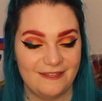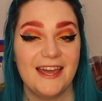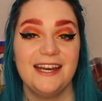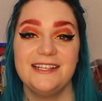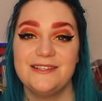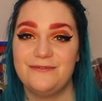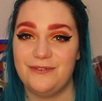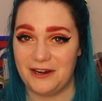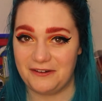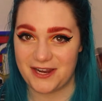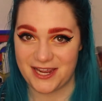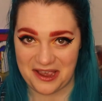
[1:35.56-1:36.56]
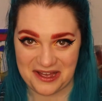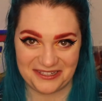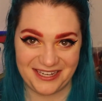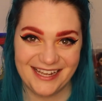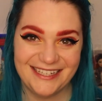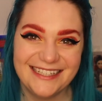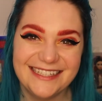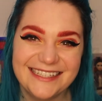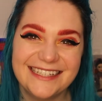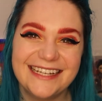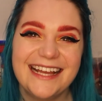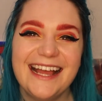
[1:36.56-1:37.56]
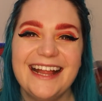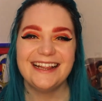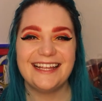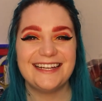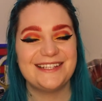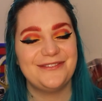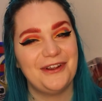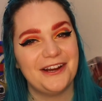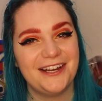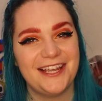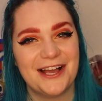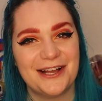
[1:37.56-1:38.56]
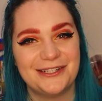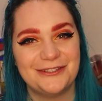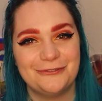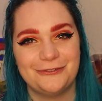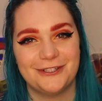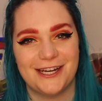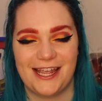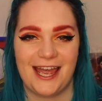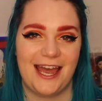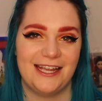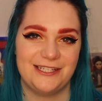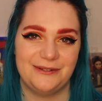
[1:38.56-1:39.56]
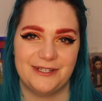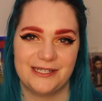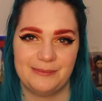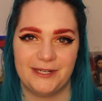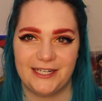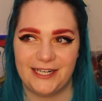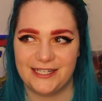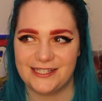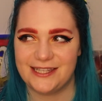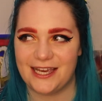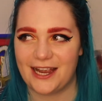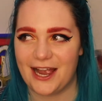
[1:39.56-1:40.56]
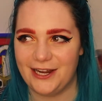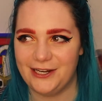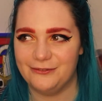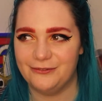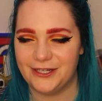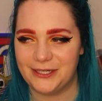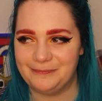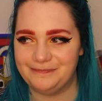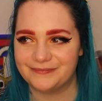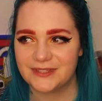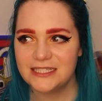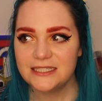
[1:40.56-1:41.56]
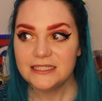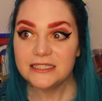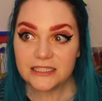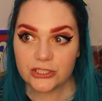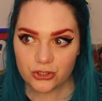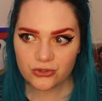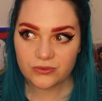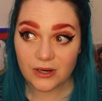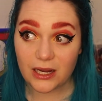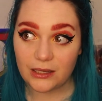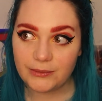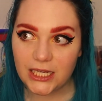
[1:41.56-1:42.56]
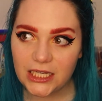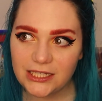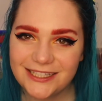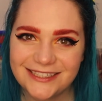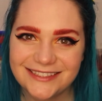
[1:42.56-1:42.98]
That is very young. That is very young for a cat to experience that kind of trauma.